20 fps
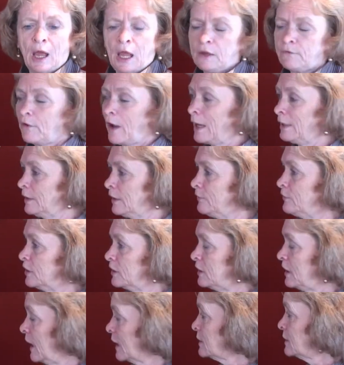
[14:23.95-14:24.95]
If I lived
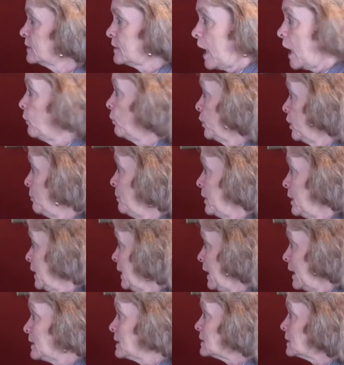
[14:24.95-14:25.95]
in Texas, I would have been
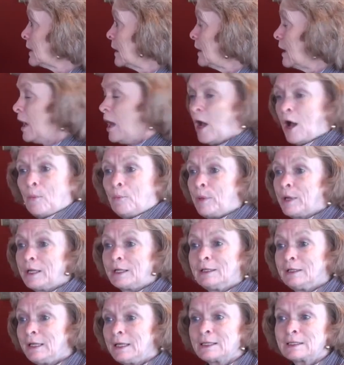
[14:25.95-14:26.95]
against it, but
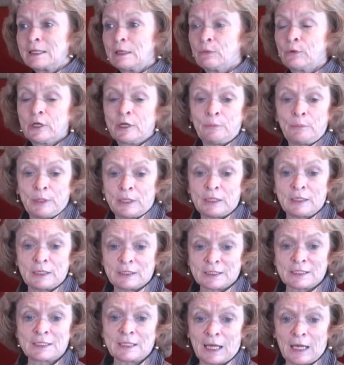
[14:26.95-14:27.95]
at least it would have been a
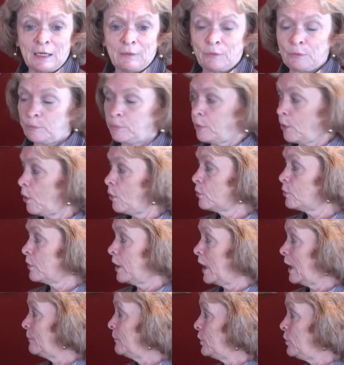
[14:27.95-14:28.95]
state
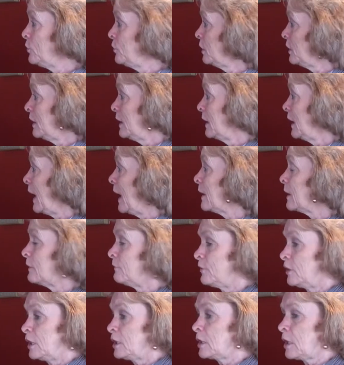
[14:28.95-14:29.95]
program that you could get out
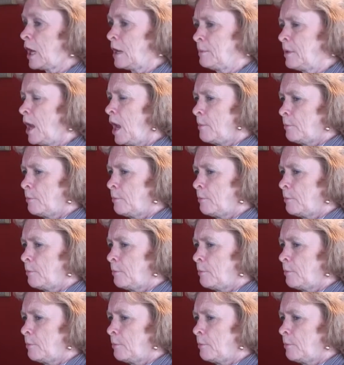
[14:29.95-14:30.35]
of any time.